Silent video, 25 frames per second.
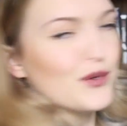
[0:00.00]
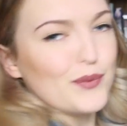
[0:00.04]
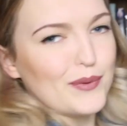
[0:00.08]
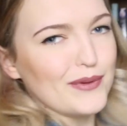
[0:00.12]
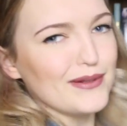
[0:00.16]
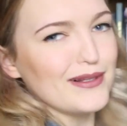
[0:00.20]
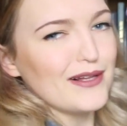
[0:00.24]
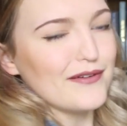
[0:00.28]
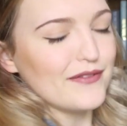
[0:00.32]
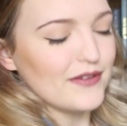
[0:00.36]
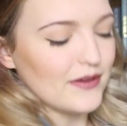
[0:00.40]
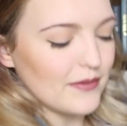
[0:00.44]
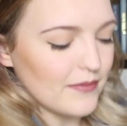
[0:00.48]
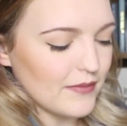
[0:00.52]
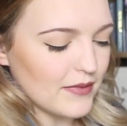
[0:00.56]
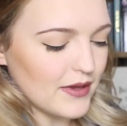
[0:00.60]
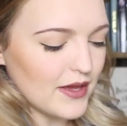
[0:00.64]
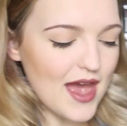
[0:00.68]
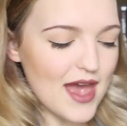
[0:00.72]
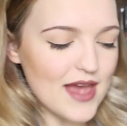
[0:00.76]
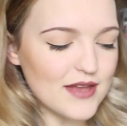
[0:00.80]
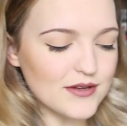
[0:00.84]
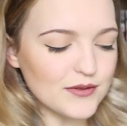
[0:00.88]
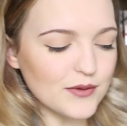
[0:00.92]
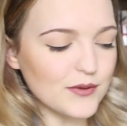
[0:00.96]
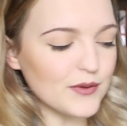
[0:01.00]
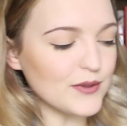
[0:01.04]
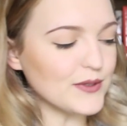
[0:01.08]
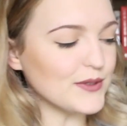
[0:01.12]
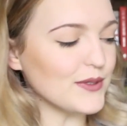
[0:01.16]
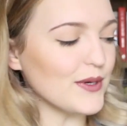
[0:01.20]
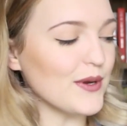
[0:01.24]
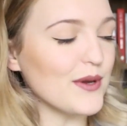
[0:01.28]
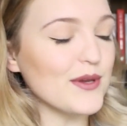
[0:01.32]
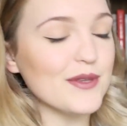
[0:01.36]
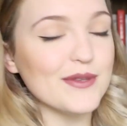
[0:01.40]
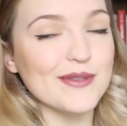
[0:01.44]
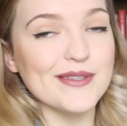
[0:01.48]
you will love him. And
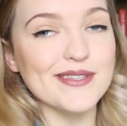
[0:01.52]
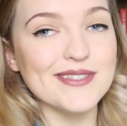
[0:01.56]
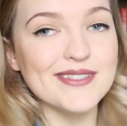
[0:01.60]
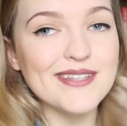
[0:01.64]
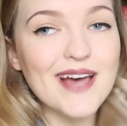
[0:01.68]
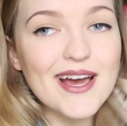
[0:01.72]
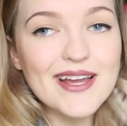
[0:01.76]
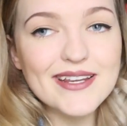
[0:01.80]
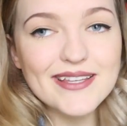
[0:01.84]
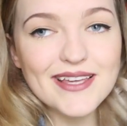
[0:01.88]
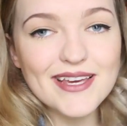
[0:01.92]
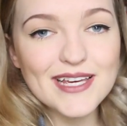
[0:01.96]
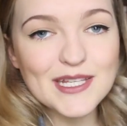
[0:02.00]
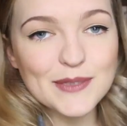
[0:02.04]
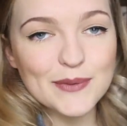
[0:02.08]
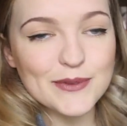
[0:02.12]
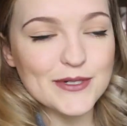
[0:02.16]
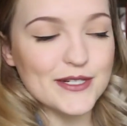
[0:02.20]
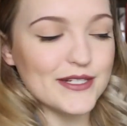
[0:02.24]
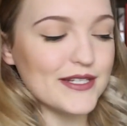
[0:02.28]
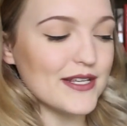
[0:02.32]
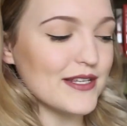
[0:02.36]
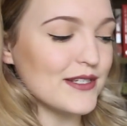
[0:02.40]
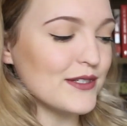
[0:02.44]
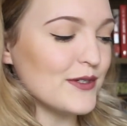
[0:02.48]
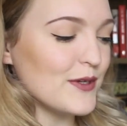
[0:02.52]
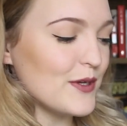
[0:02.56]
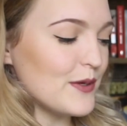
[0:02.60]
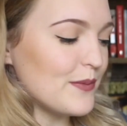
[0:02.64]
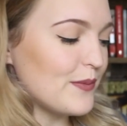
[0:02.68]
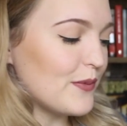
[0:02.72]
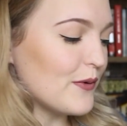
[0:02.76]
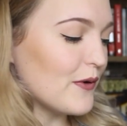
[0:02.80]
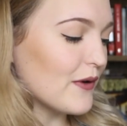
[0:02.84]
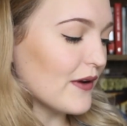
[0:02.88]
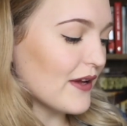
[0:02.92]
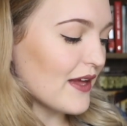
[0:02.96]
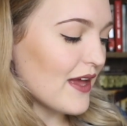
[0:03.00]
also The Sidekicks, which is his new
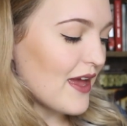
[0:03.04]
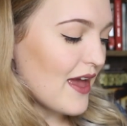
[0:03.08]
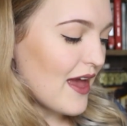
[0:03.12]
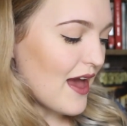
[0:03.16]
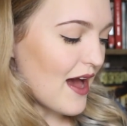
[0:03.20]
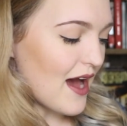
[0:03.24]
book,